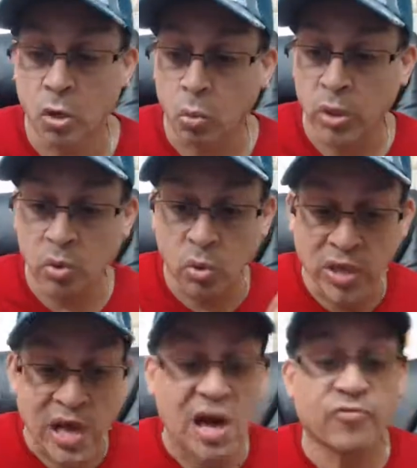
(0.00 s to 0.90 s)
We
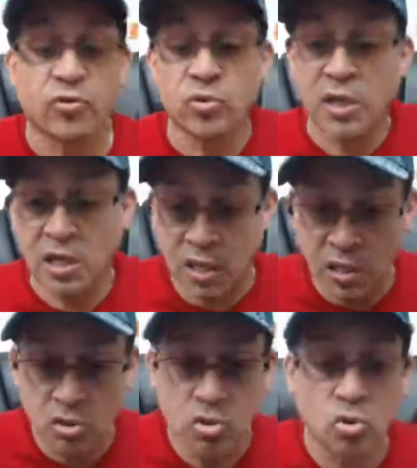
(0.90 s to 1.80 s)
have to get
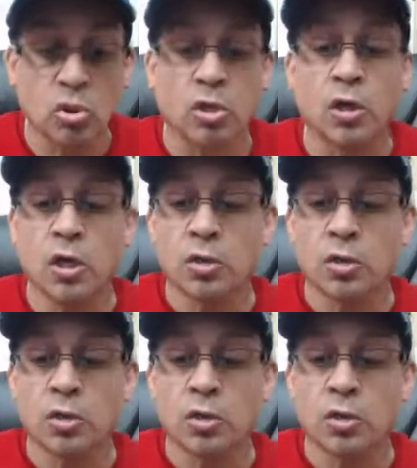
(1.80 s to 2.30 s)
into the